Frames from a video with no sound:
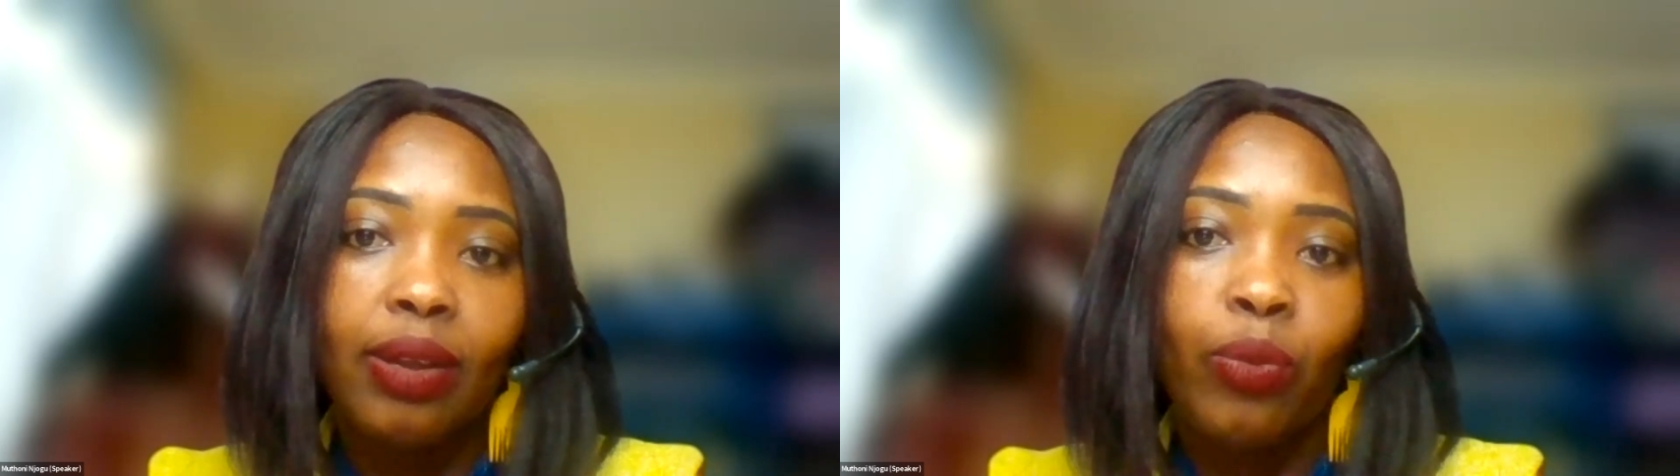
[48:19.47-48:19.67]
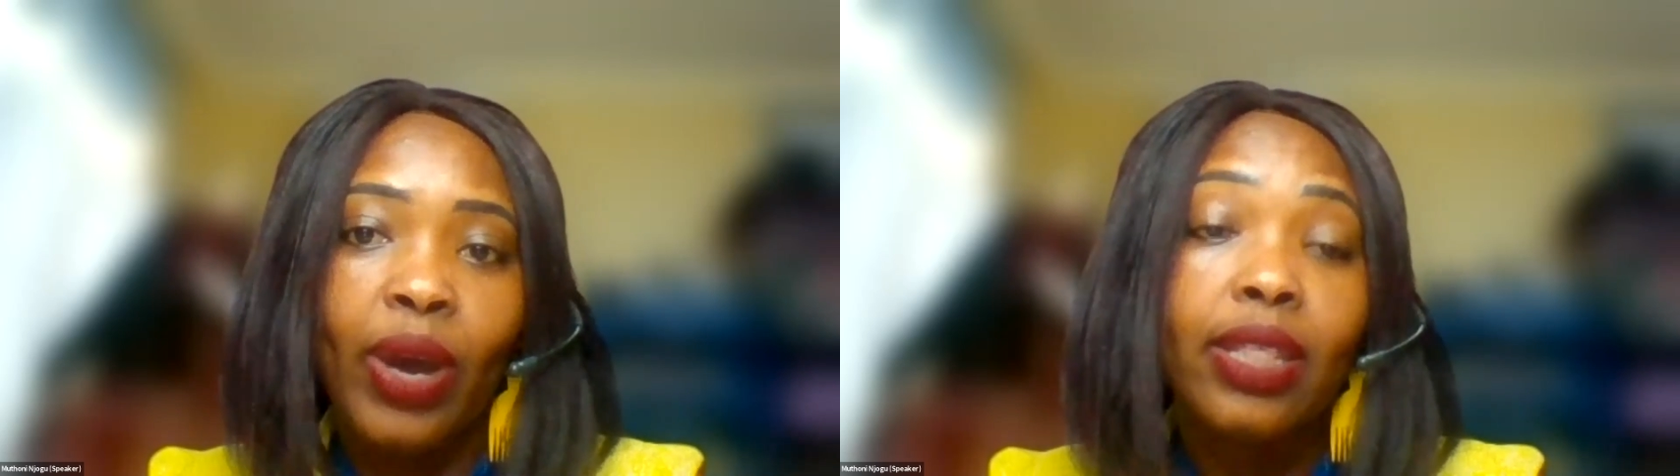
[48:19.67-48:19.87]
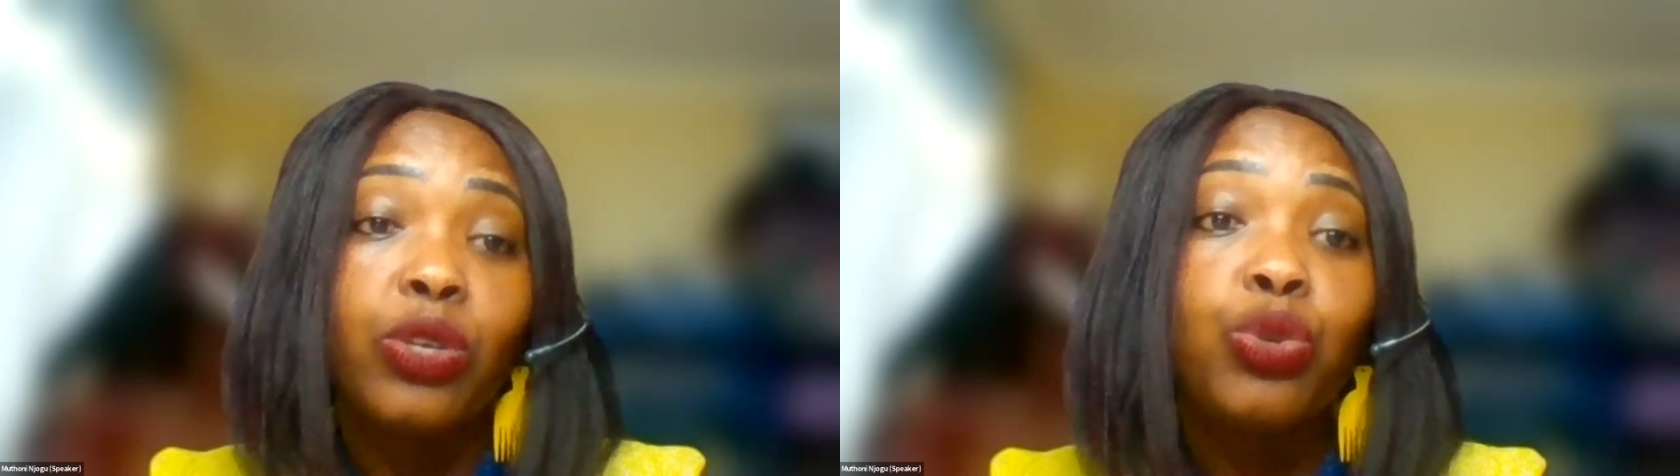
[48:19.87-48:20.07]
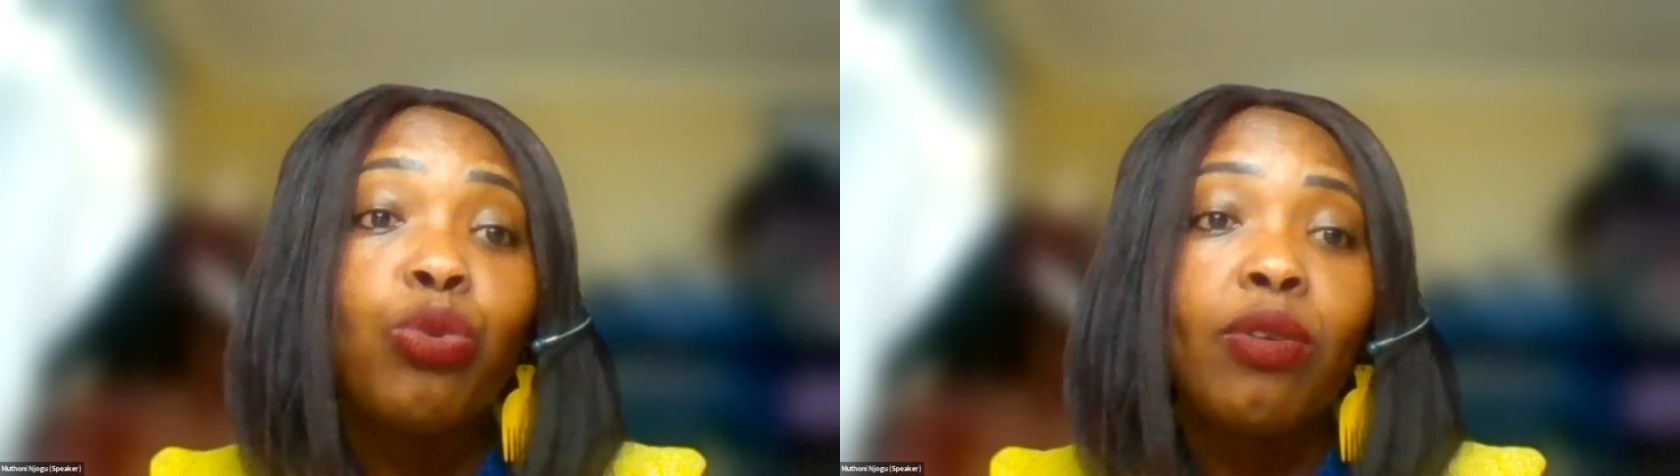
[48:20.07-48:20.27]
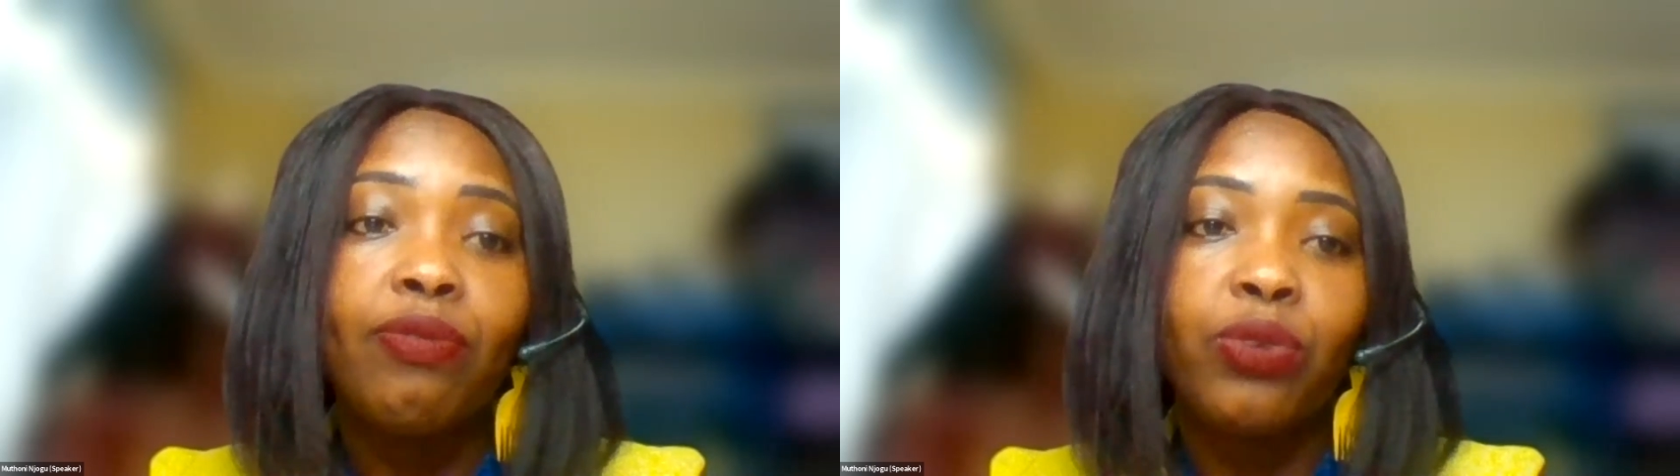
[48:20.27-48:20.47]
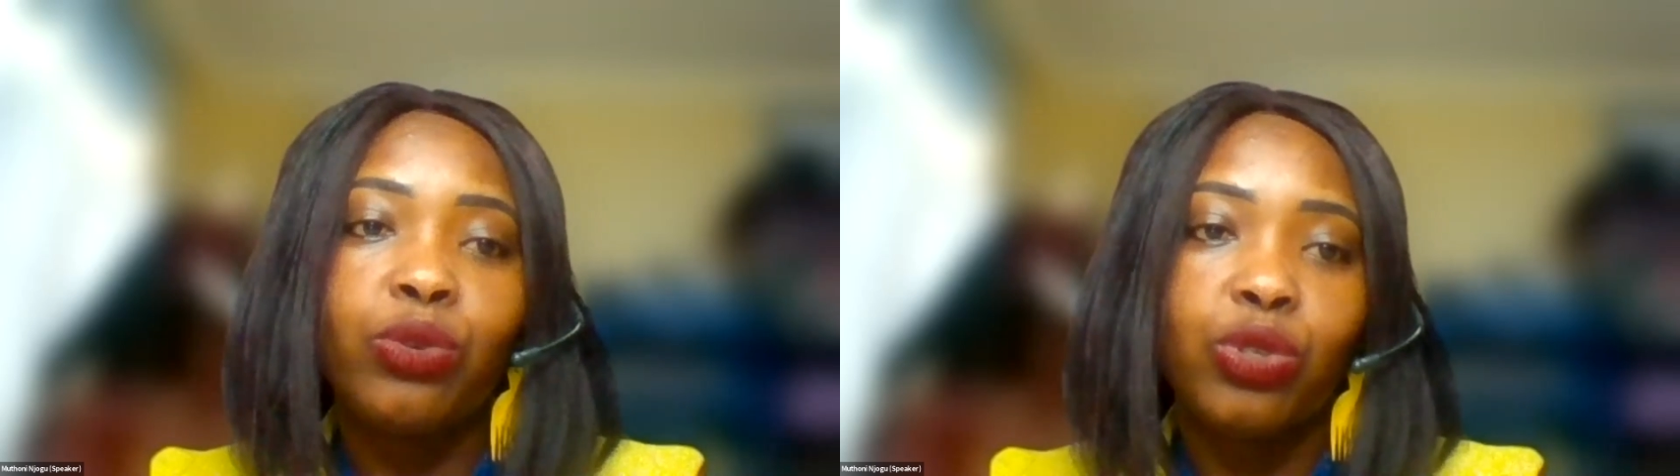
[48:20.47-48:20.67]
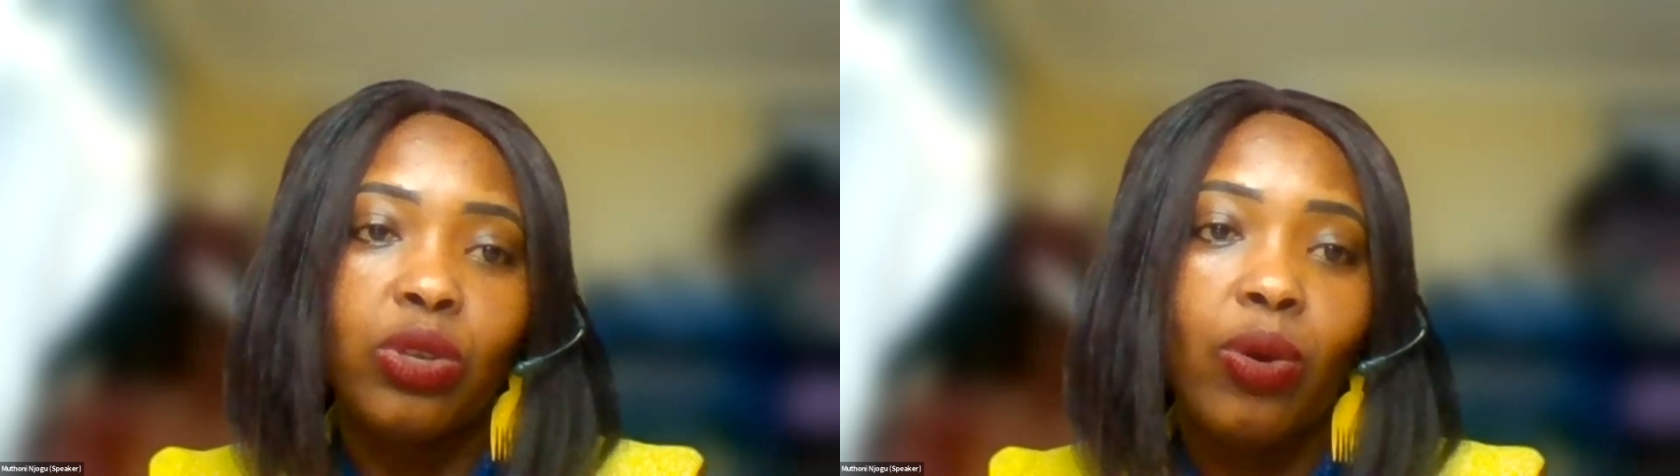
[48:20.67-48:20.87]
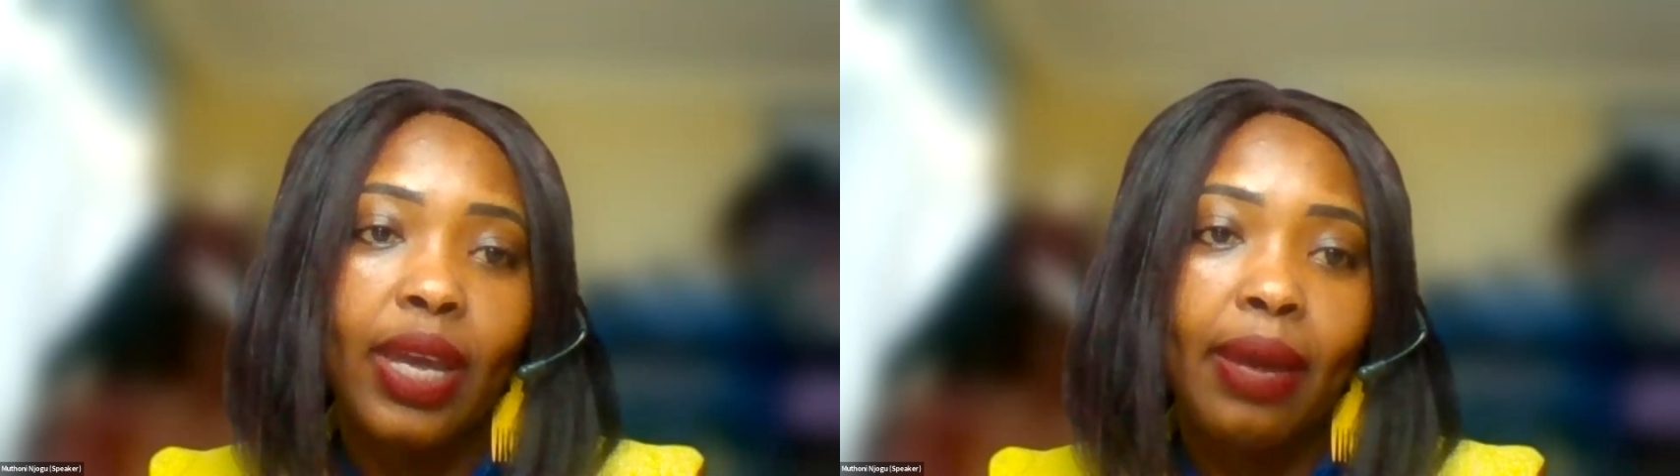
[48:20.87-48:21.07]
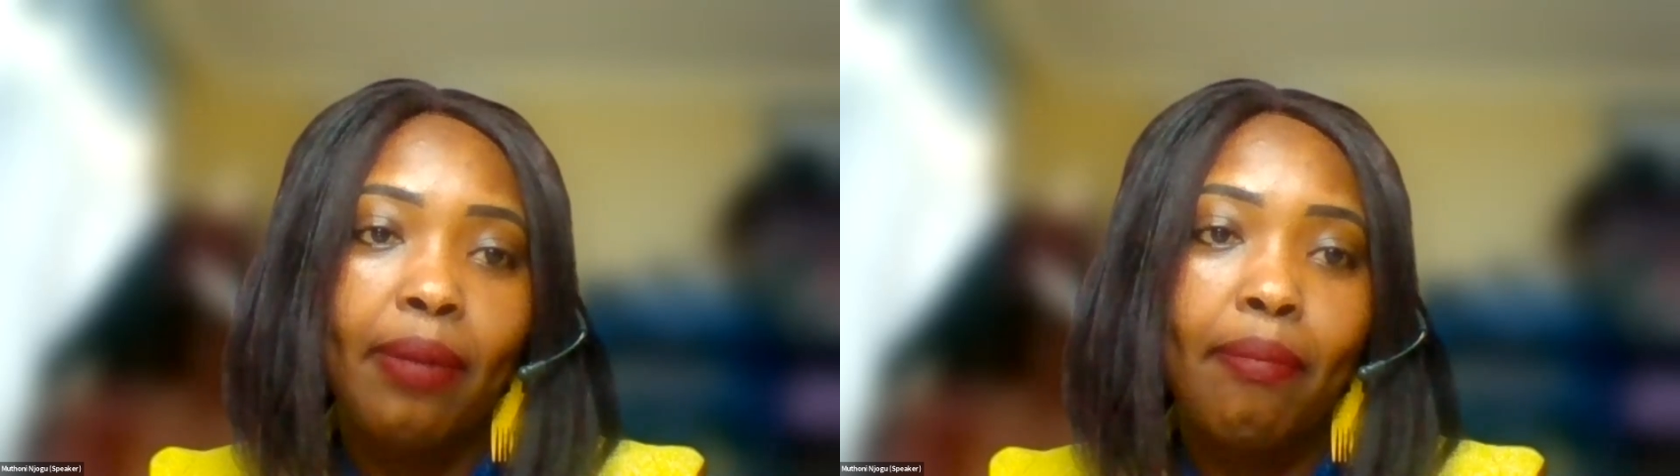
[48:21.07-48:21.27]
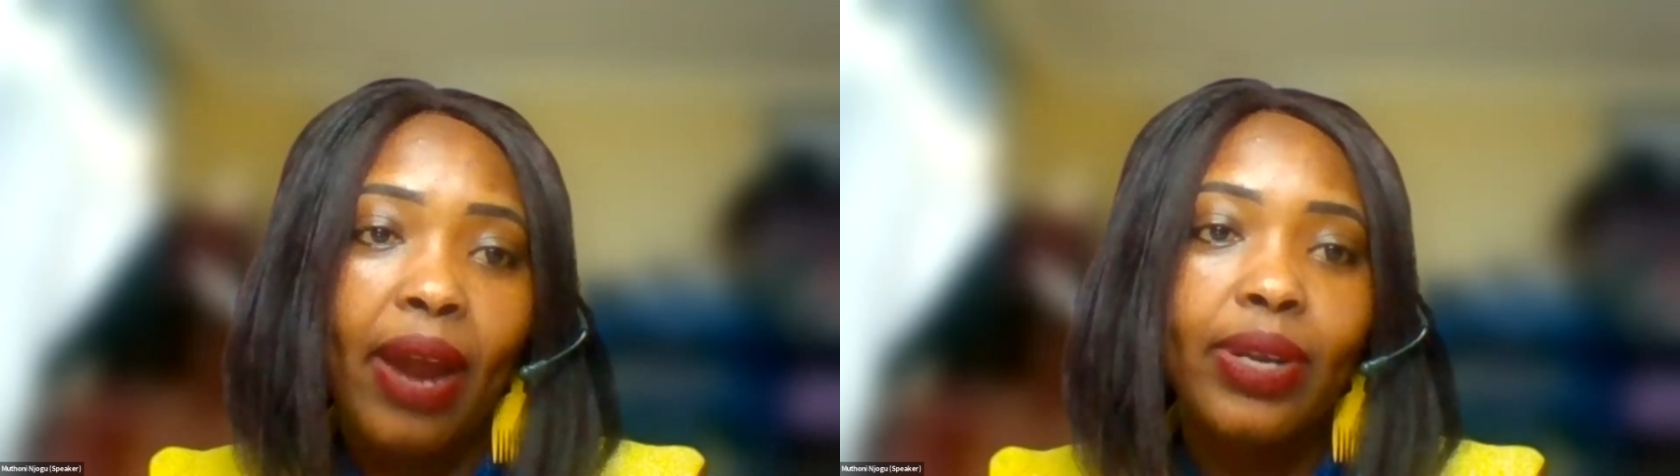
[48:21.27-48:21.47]
where the two of you should not get
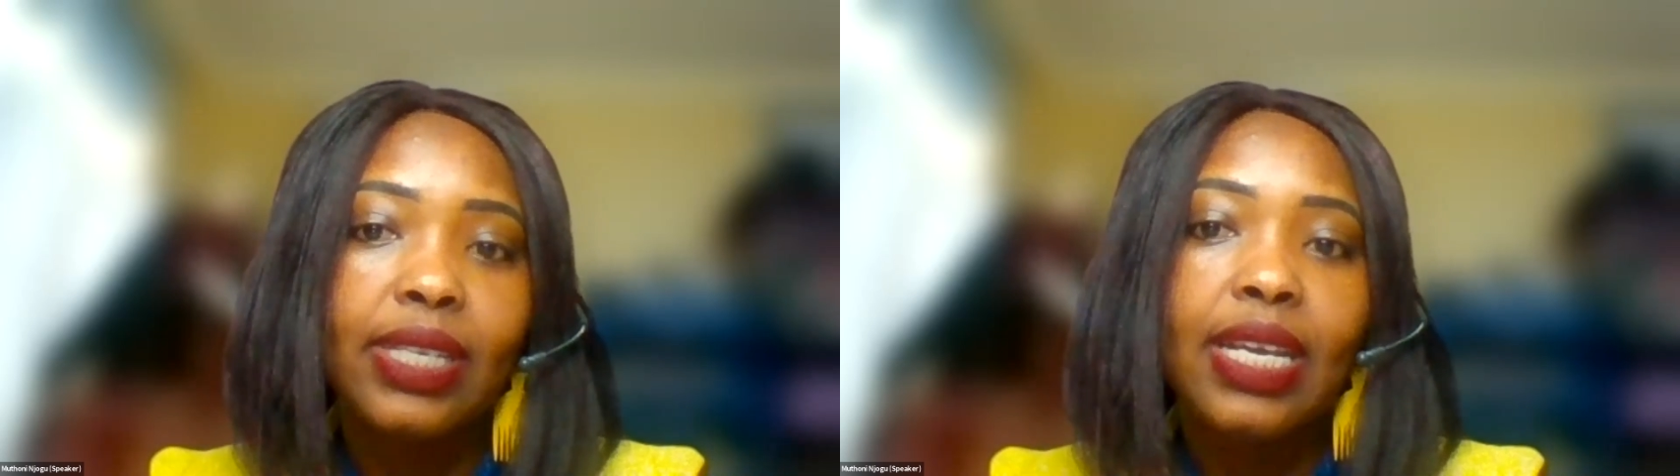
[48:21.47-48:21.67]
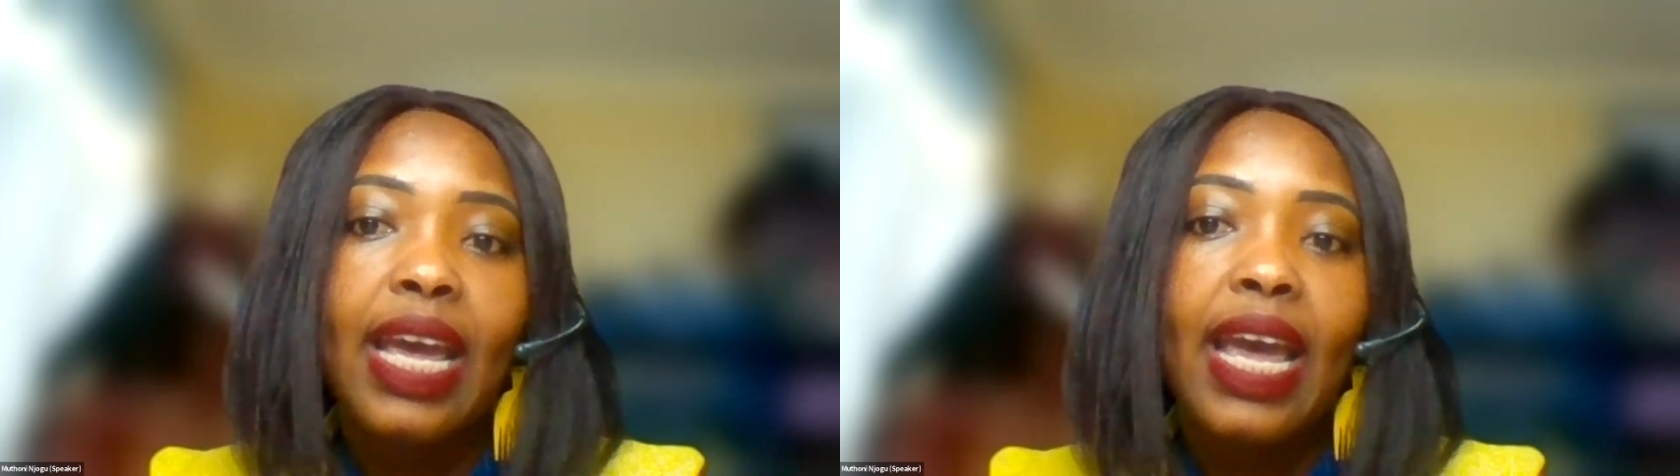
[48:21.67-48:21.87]
married.